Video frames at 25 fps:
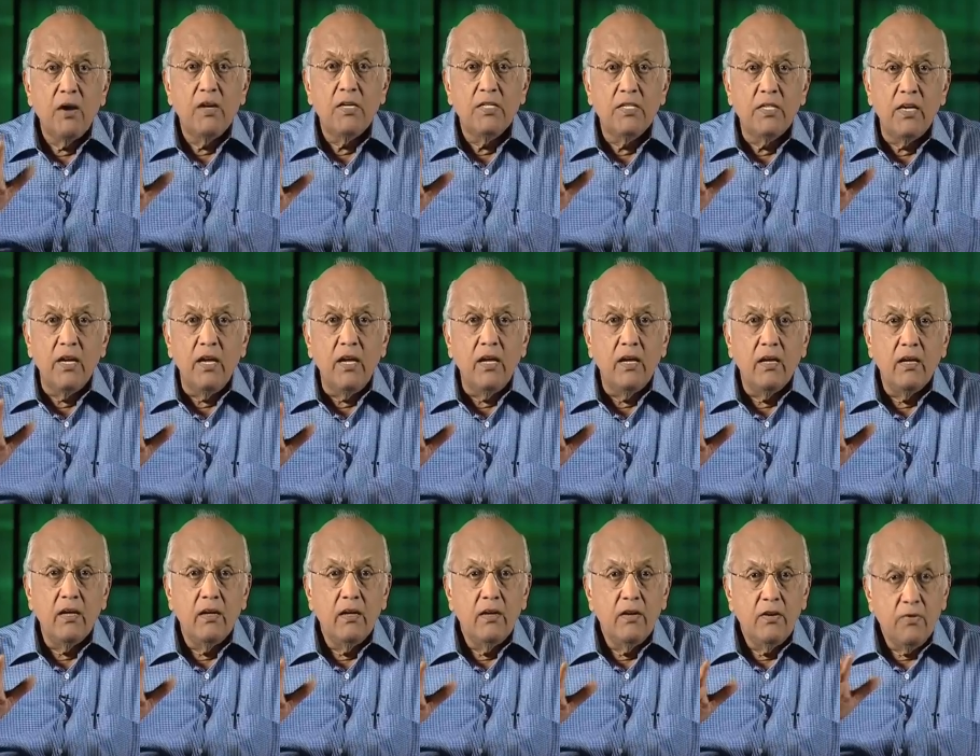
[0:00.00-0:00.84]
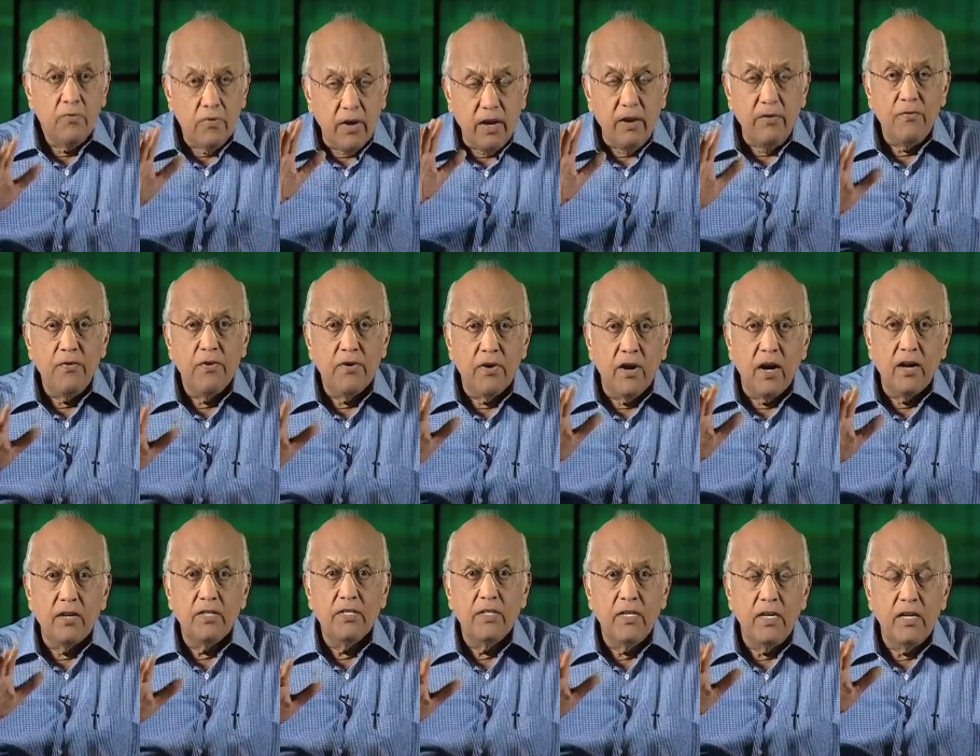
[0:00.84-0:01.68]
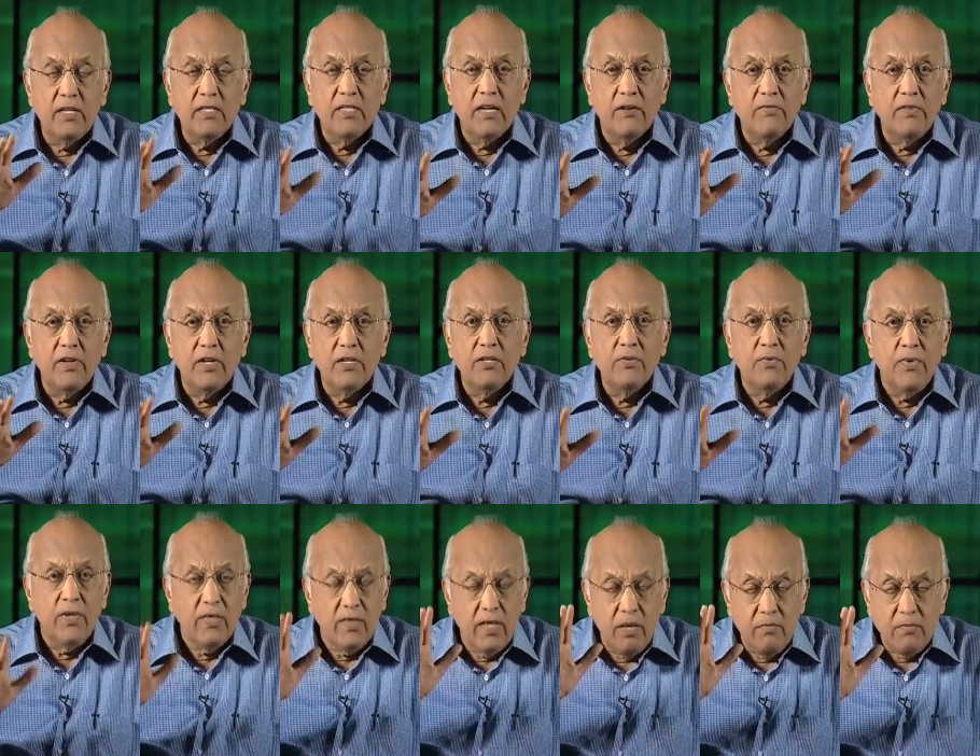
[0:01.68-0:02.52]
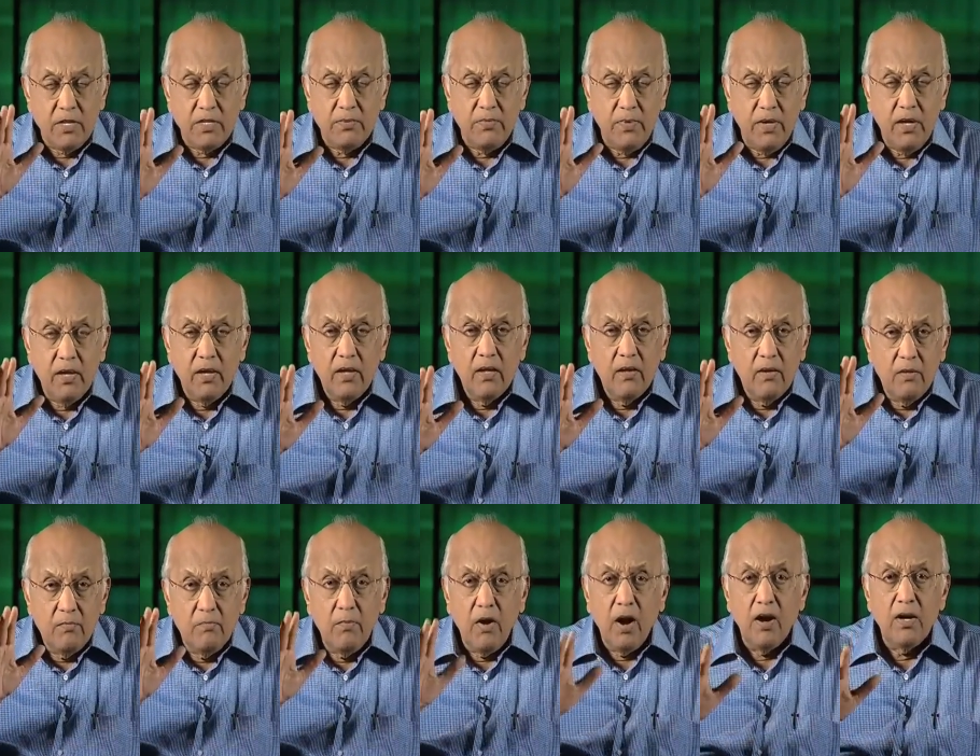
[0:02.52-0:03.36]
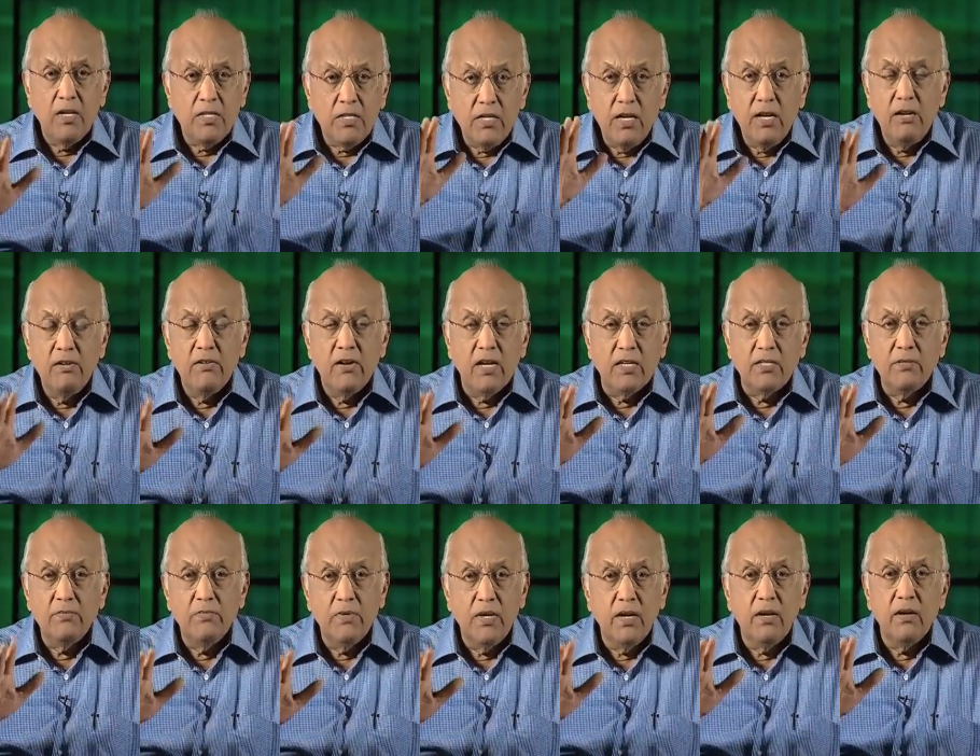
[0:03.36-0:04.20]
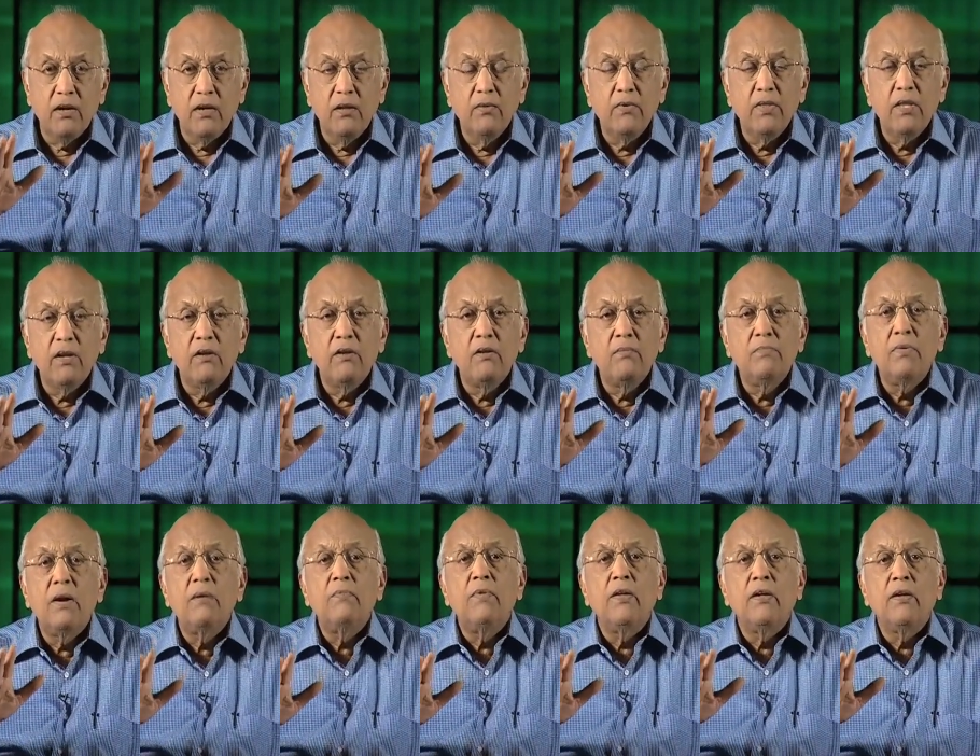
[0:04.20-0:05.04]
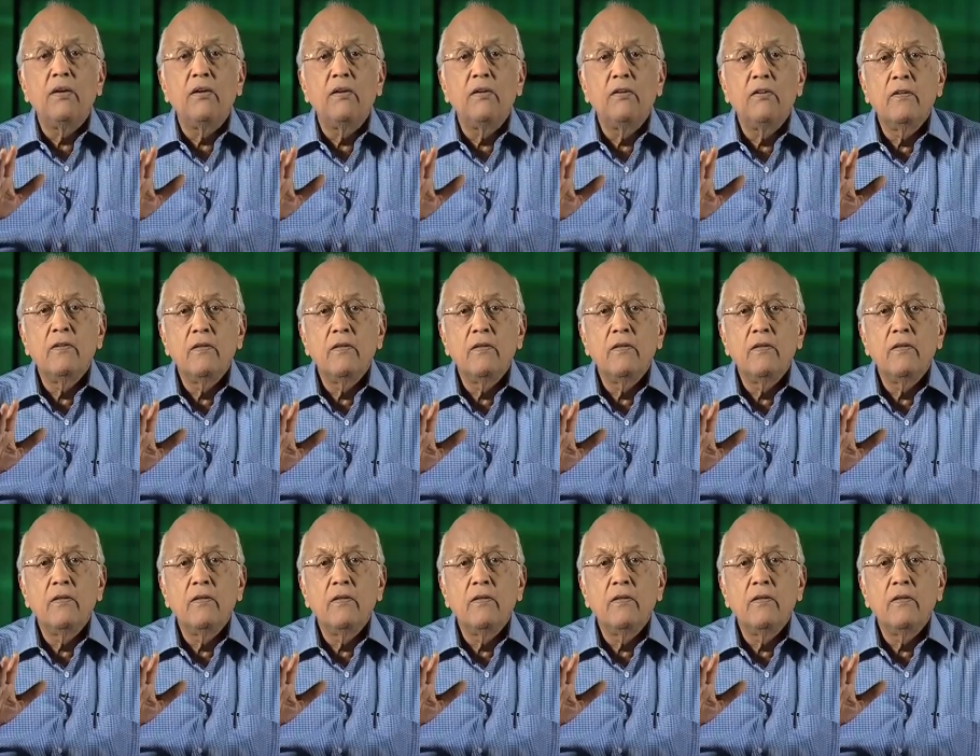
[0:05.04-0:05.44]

modestly 24 hours a day, seven days a week. They must be modestly dressed, particularly when they're in public.